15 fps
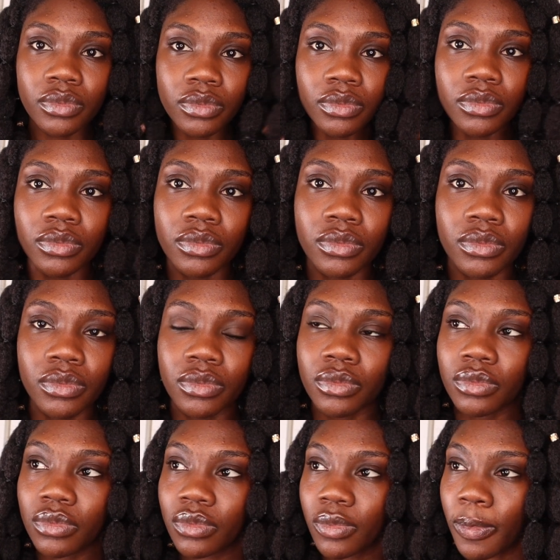as many
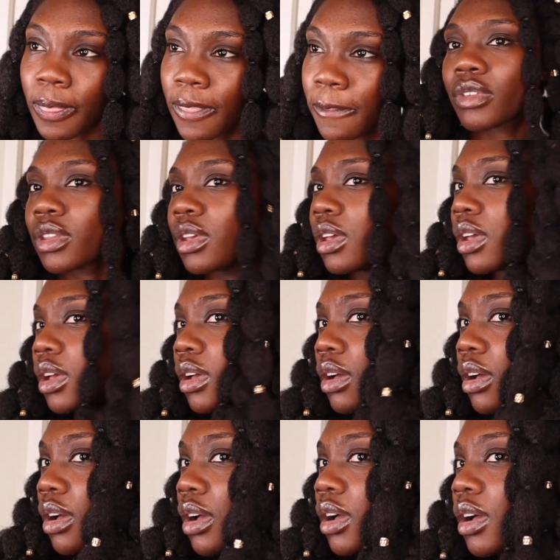or as little or even
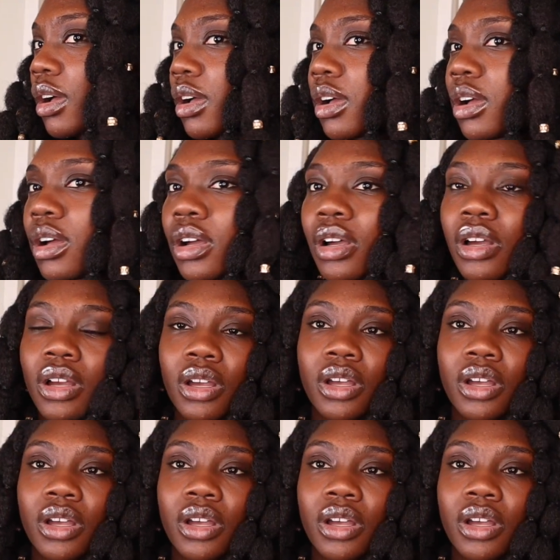none if you want.